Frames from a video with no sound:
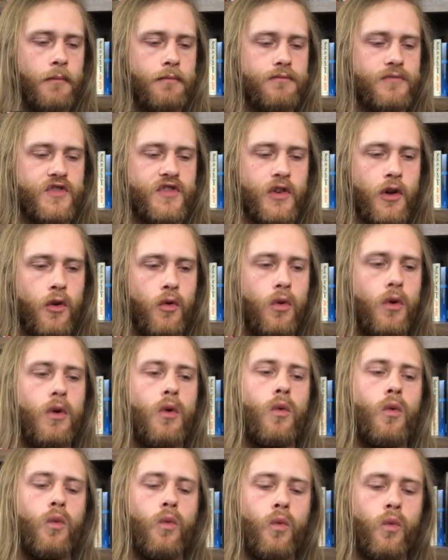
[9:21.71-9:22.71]
So
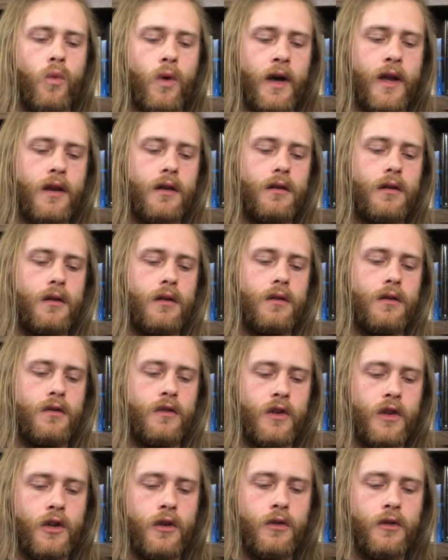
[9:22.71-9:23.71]
what
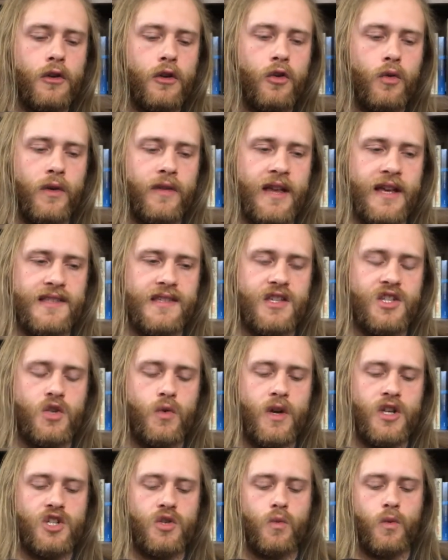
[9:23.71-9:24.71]
do you do in that
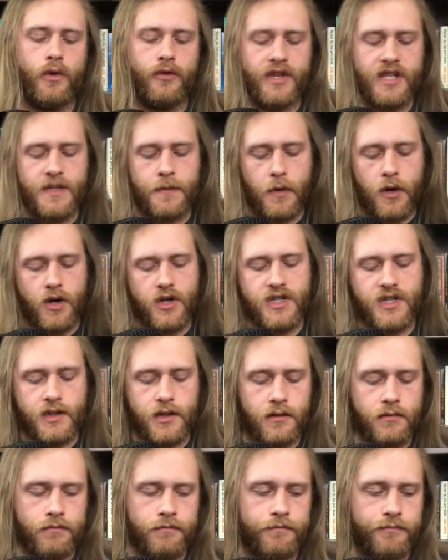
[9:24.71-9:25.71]
situation? Well, this
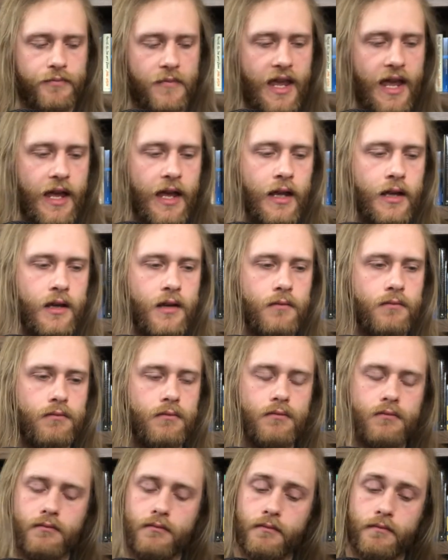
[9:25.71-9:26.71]
person had
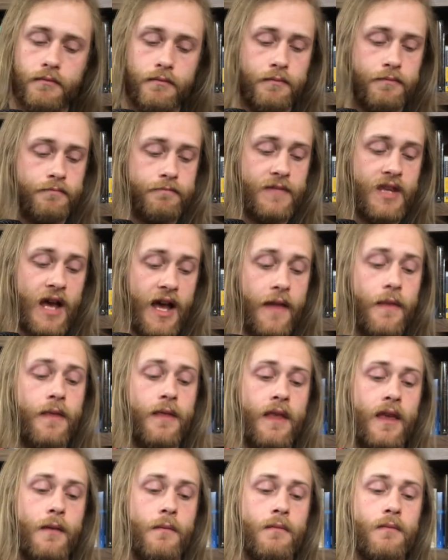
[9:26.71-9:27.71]
gotten
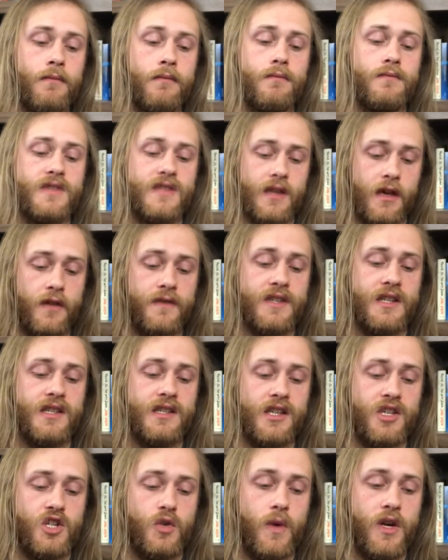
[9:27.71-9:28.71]
themselves in a
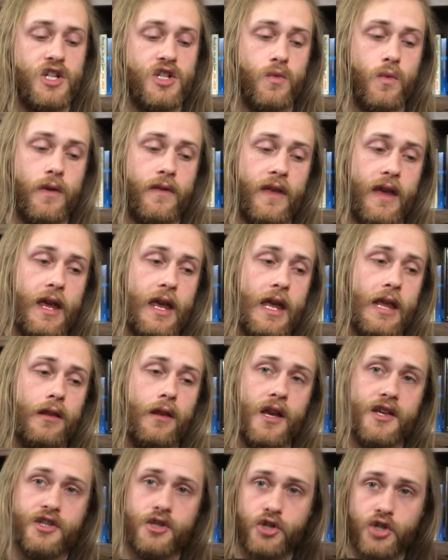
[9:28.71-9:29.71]
situation where they
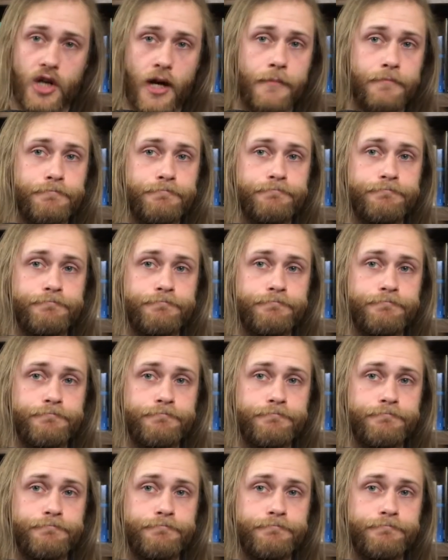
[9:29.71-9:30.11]
lost their job.